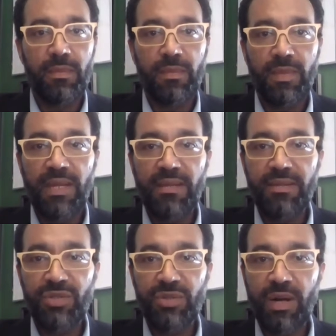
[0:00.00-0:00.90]
Yeah,
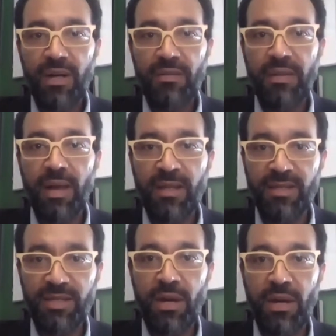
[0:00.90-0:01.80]
sure. I'll
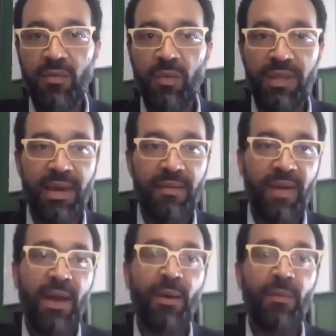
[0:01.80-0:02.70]
start with kind of
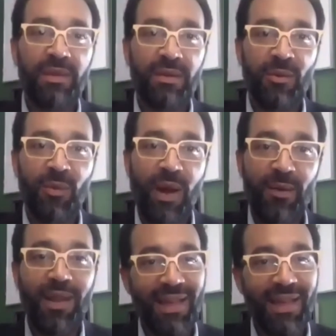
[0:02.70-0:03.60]
how the
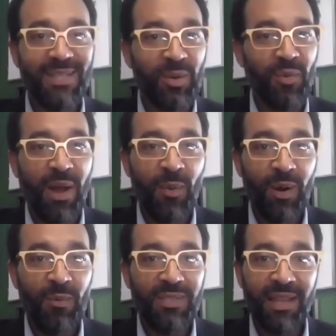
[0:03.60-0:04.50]
groundwork
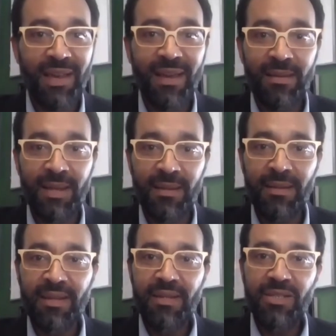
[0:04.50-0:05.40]
was laid, and then
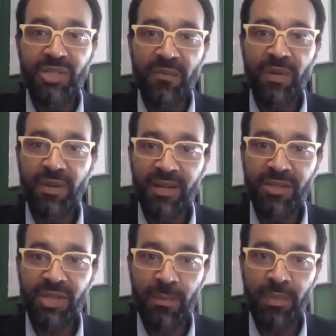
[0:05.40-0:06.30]
Geoffrey, you can
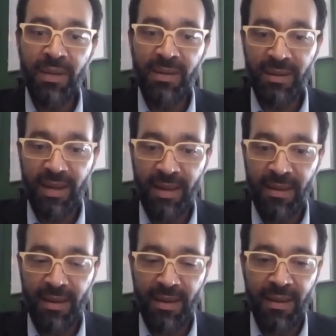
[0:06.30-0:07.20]
jump in
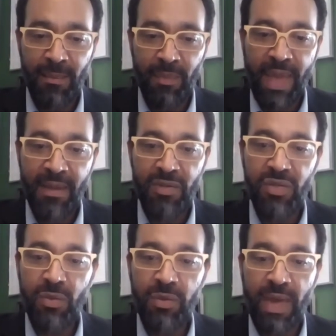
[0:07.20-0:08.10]
and add
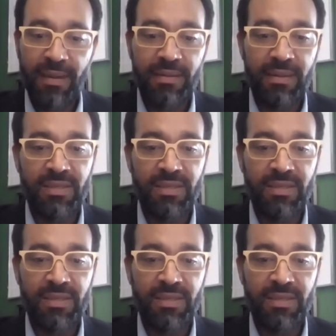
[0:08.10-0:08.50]
to that.